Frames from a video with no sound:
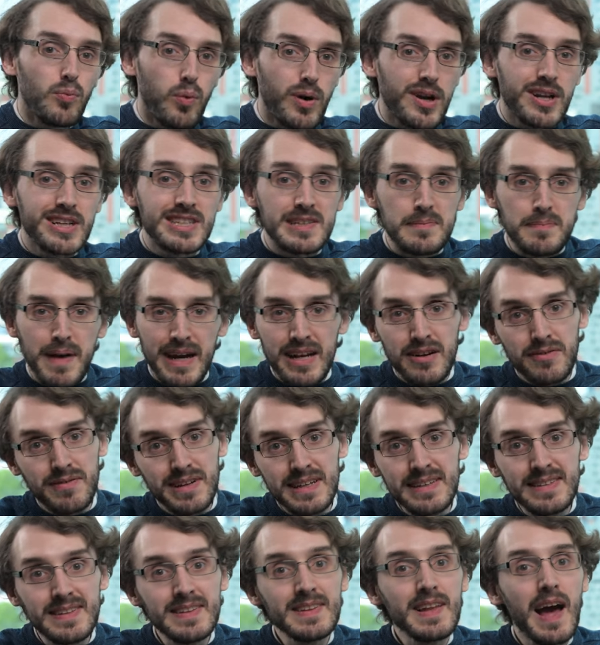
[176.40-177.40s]
what is a better
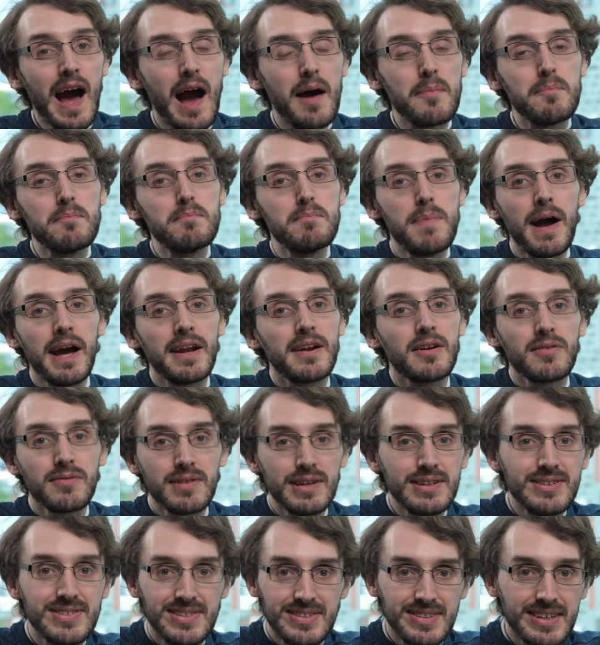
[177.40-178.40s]
reason? A better
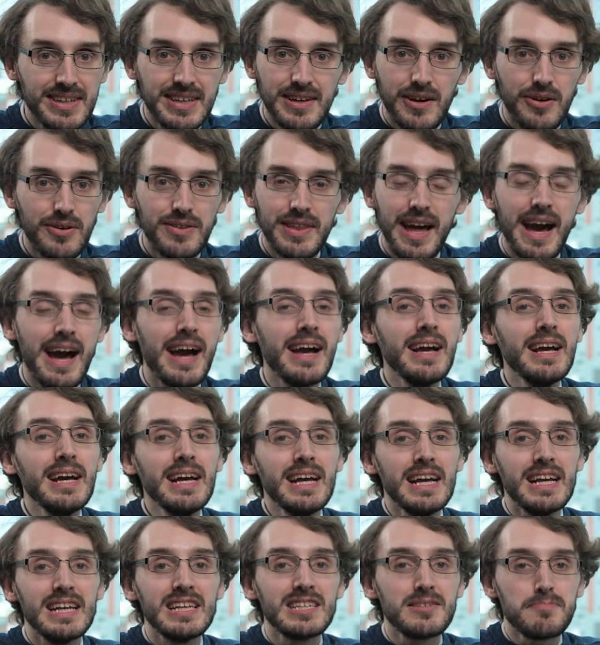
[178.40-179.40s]
reason to go there
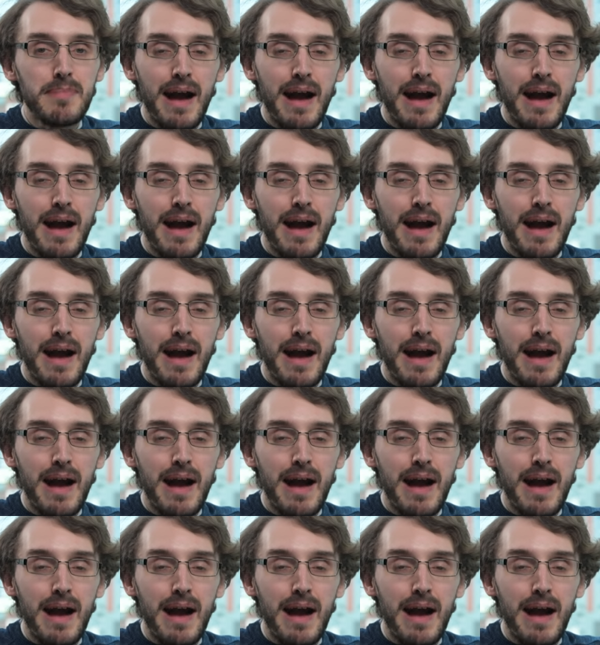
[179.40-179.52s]
is